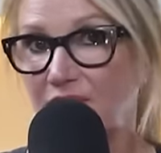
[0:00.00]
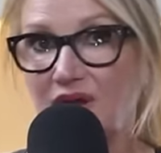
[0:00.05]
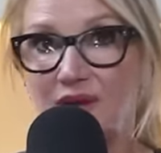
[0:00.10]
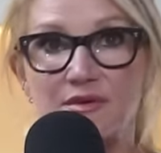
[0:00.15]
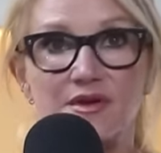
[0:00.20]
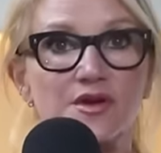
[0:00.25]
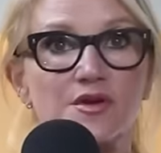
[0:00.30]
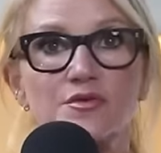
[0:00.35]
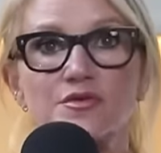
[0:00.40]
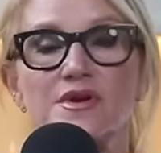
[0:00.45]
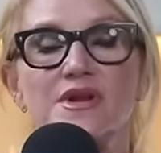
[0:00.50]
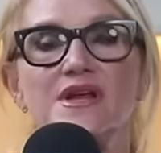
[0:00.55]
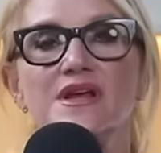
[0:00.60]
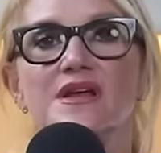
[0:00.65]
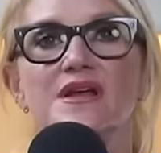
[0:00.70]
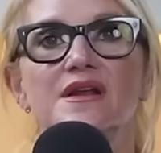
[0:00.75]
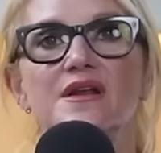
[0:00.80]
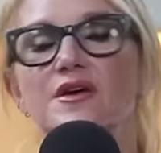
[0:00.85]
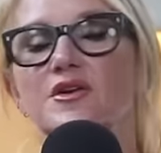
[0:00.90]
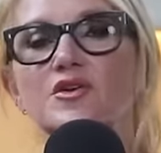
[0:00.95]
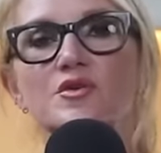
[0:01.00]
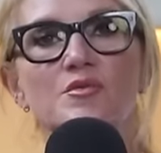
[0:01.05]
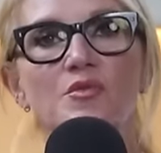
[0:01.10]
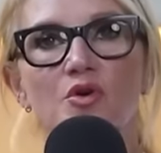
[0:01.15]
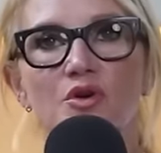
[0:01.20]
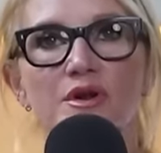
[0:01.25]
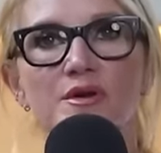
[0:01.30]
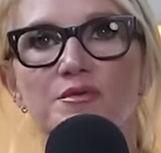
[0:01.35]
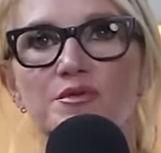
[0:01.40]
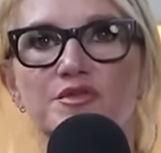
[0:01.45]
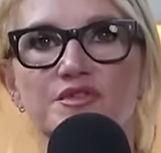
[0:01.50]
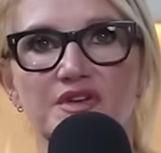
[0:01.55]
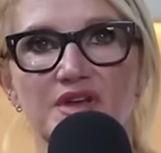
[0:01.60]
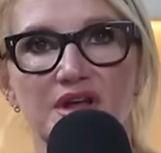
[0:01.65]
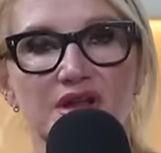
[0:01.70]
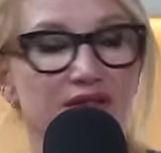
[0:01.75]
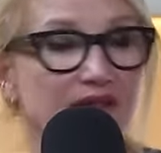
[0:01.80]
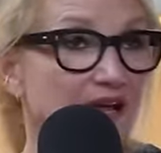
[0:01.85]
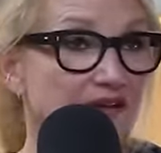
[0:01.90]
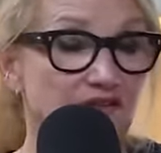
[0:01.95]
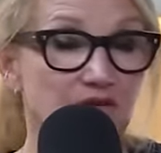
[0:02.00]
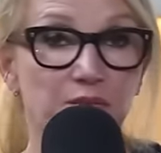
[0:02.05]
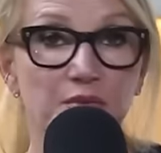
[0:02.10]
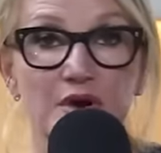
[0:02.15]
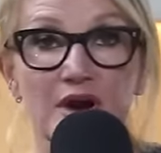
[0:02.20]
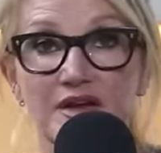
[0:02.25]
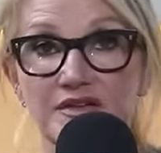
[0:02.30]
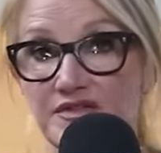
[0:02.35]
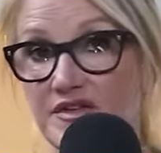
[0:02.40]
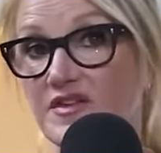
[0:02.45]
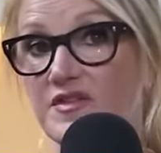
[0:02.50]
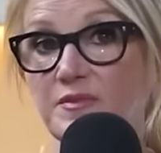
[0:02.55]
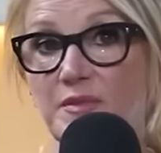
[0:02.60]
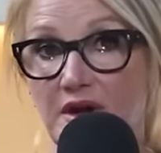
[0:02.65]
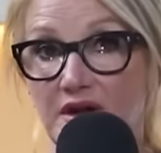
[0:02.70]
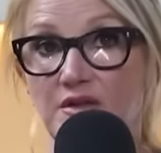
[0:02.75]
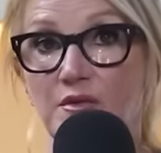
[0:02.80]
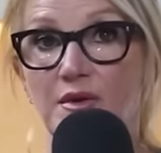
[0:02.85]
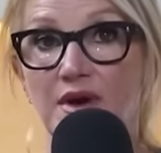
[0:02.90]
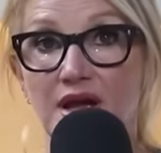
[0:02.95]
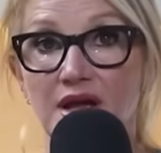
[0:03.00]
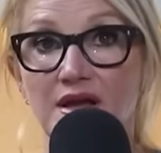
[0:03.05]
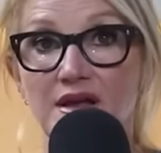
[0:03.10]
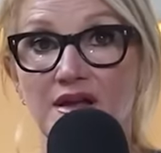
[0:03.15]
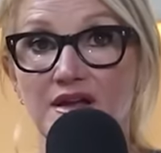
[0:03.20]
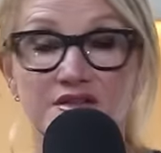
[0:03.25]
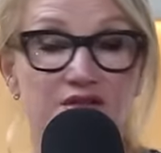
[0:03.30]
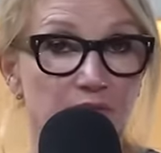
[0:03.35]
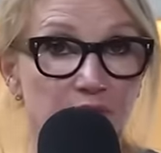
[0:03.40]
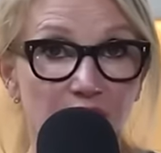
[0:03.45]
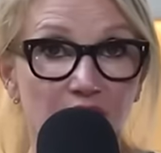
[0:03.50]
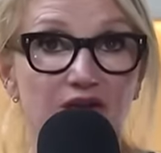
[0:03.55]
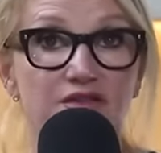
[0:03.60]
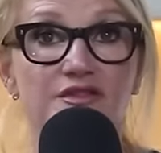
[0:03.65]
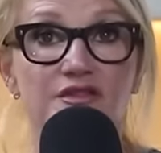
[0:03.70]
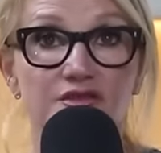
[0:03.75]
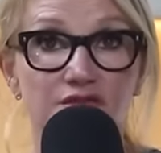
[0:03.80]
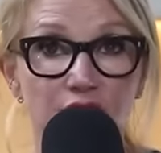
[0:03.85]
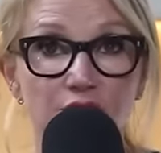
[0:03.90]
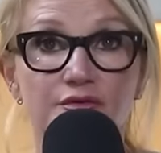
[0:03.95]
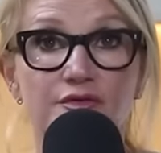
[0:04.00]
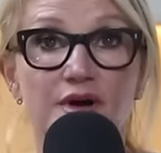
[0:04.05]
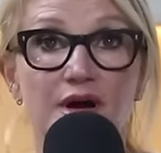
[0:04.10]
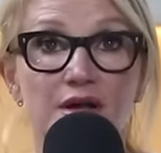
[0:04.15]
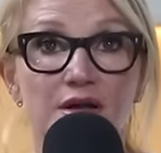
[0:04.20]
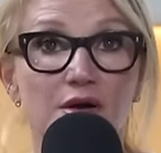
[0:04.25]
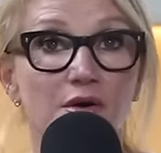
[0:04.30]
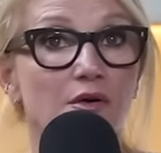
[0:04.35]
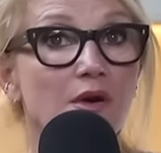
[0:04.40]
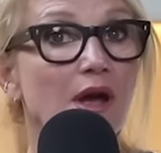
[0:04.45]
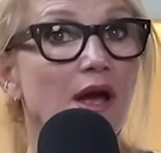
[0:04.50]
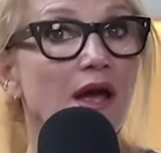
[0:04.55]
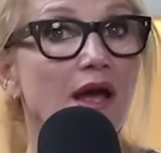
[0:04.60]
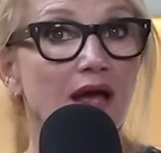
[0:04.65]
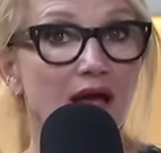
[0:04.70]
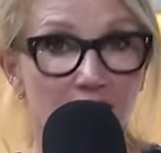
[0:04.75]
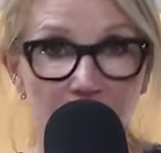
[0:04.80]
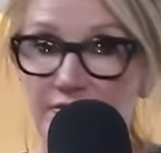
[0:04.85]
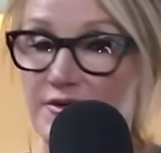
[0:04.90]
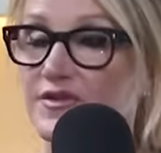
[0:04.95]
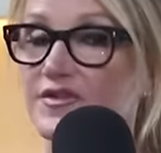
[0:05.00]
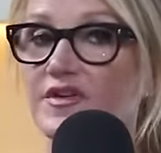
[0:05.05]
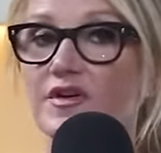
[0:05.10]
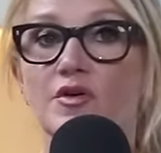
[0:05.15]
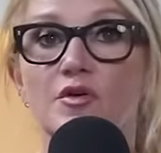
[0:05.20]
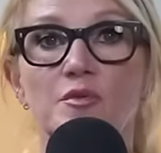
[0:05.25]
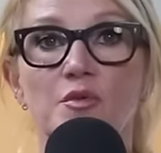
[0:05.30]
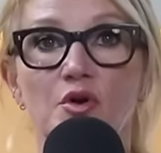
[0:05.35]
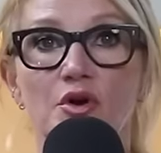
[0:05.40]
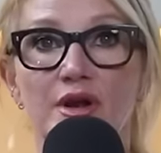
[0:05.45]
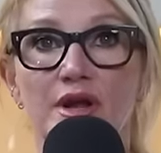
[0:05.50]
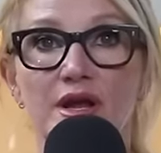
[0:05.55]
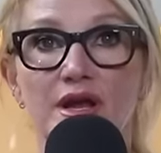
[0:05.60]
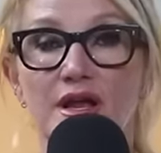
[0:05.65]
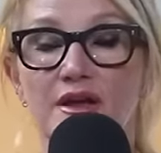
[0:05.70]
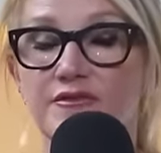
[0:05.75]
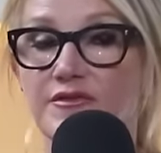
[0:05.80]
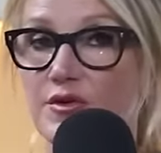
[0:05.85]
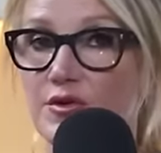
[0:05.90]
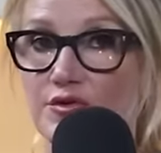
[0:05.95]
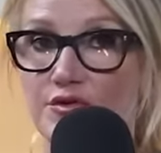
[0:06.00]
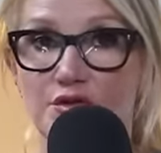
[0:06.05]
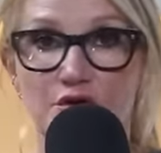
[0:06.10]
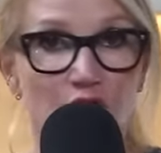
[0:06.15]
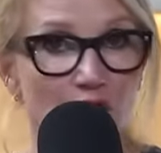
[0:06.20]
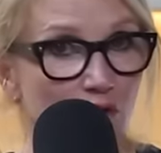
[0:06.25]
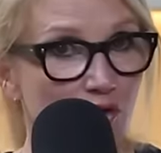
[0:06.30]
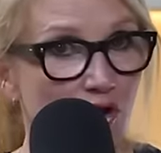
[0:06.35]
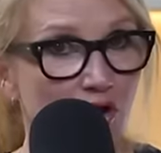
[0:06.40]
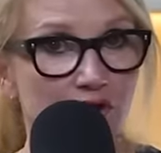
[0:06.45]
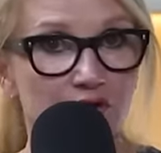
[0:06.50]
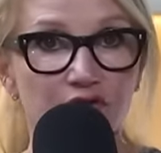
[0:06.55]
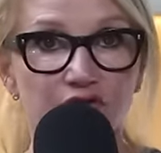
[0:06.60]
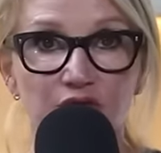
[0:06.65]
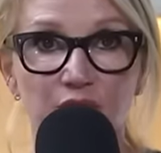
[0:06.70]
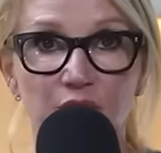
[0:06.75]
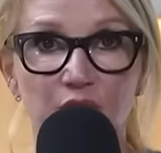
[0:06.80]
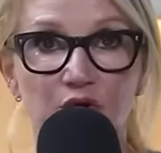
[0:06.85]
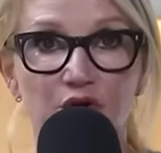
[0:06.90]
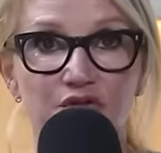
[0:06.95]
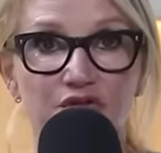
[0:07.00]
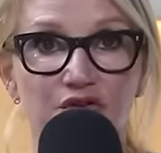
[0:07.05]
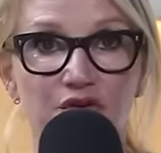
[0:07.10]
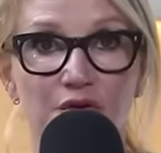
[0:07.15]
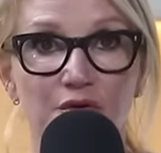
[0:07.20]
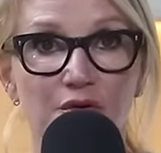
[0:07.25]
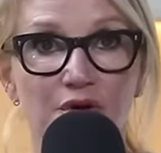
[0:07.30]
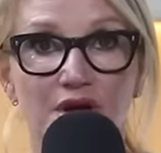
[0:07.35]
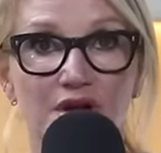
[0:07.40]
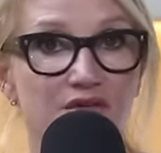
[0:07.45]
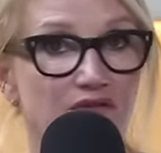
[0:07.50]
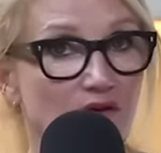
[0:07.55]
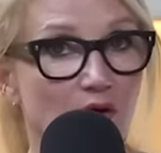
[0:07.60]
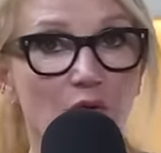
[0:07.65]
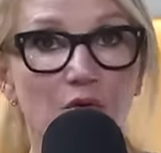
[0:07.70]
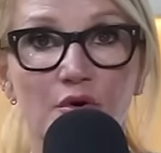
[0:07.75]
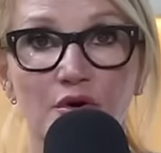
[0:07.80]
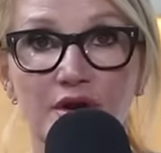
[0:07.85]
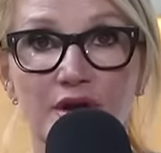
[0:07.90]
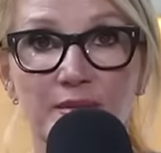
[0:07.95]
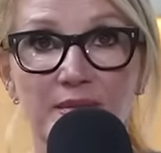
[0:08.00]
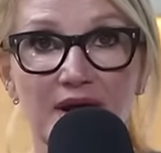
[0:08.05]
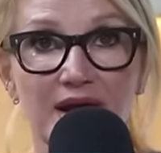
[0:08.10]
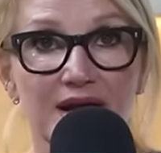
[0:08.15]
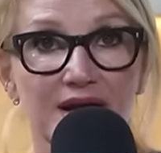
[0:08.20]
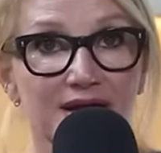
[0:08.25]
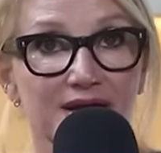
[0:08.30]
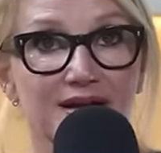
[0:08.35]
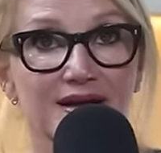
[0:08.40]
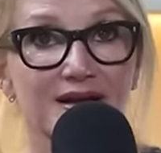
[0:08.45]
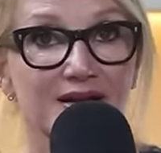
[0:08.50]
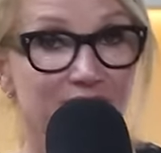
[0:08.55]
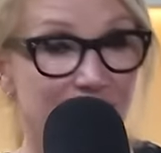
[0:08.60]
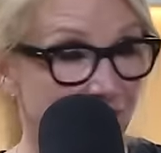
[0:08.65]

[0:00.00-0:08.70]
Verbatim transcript: Maybe you need a new morning routine. That's a process, by the way. It's a process you follow every single morning. If yours no longer supports you, don't worry about it.